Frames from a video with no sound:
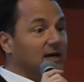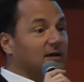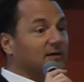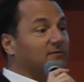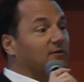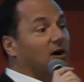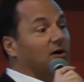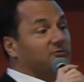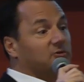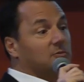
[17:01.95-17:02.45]

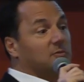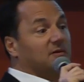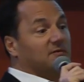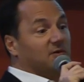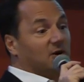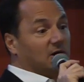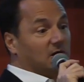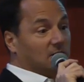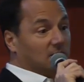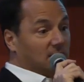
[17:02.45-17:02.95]
evolved to be
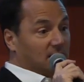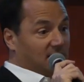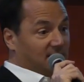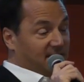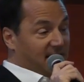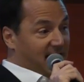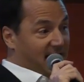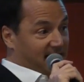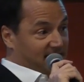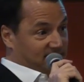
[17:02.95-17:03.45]
very good
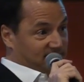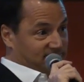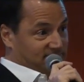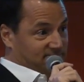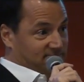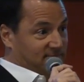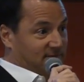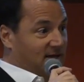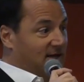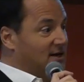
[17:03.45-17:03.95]
at that.
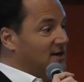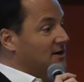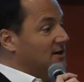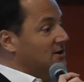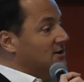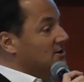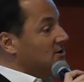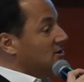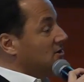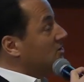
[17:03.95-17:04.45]

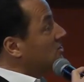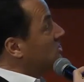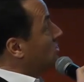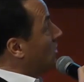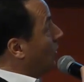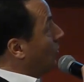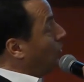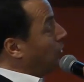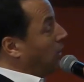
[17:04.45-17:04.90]
So